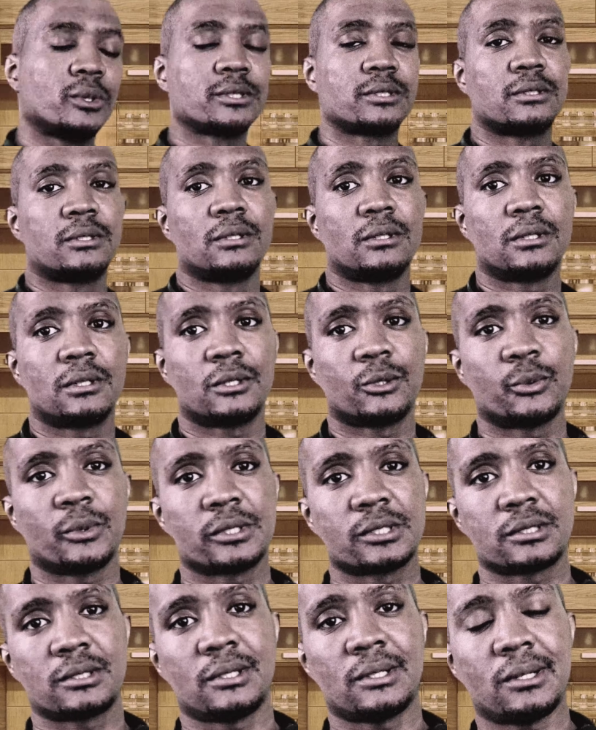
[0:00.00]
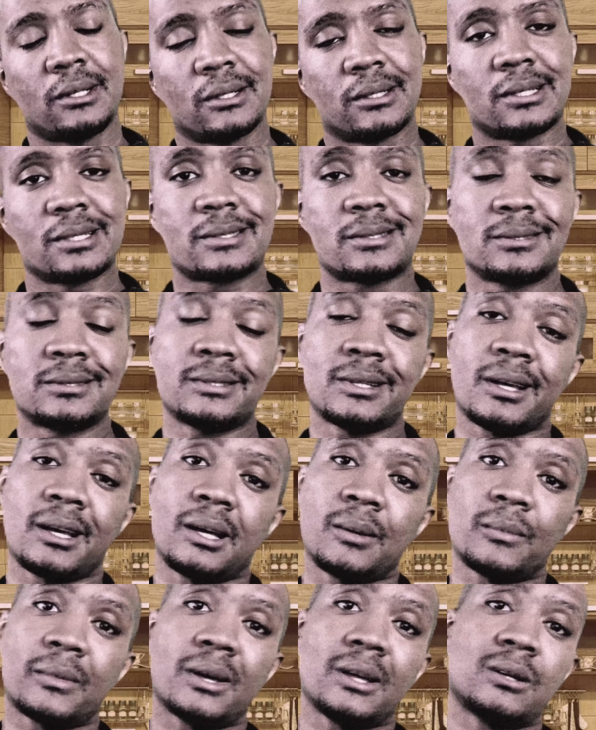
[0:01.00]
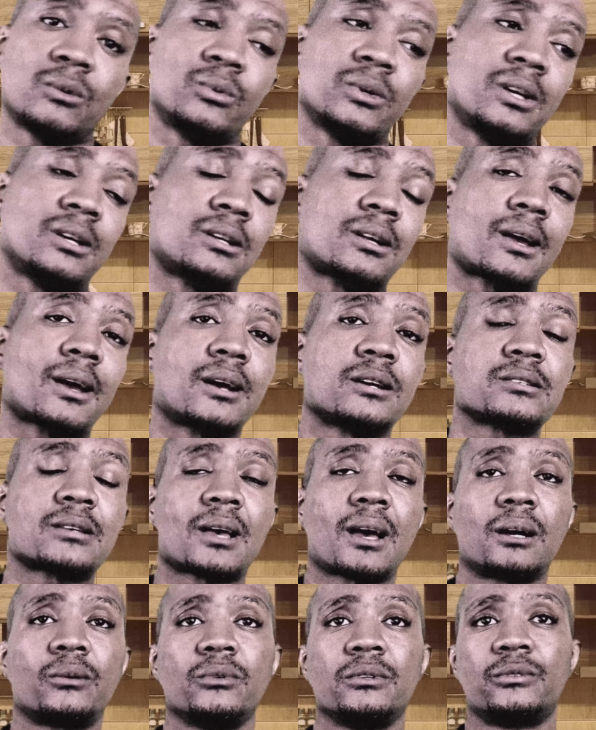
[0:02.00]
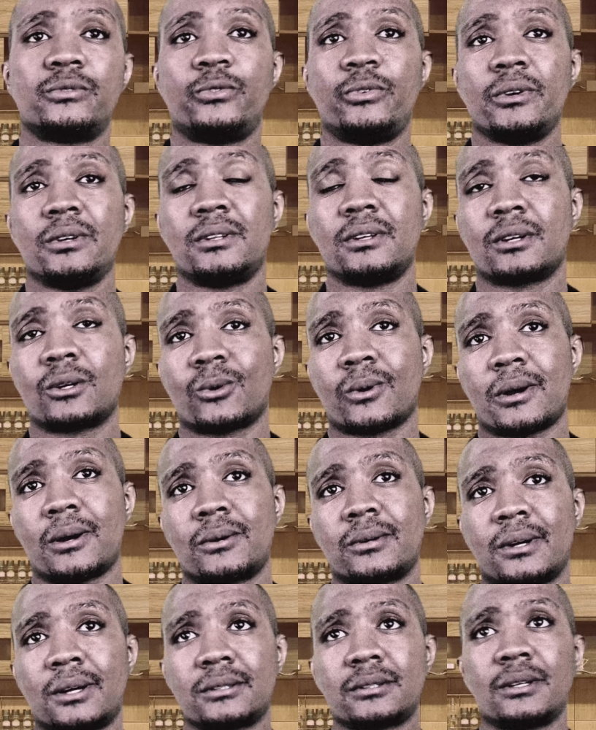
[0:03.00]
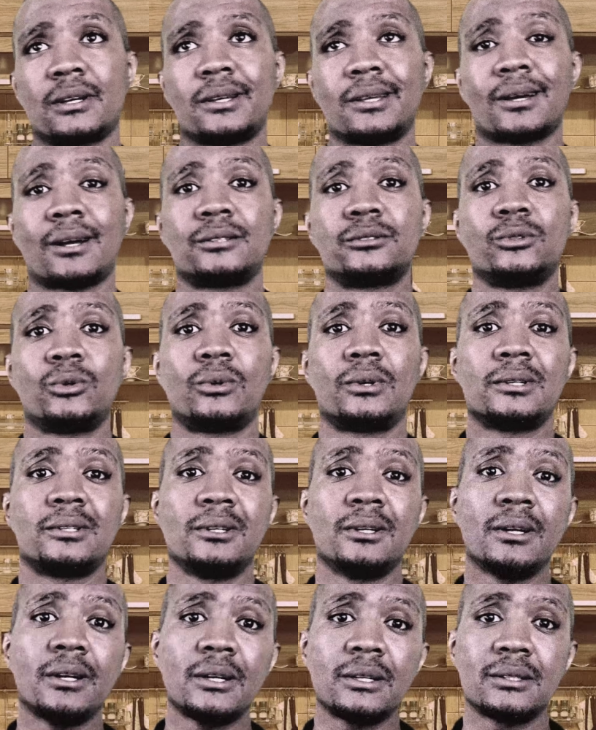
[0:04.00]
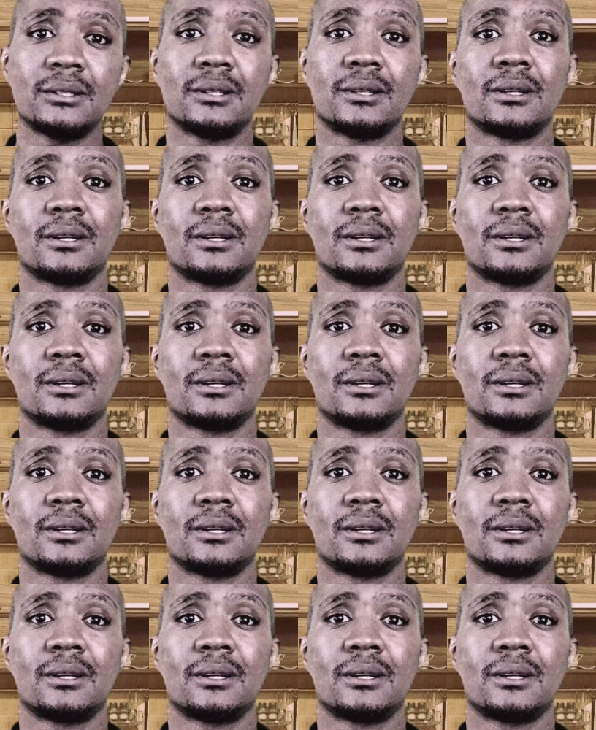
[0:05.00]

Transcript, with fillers: what's good? What's good? This is Dan May. We in the house. How we feeling, crowd out there? Y'all doing good?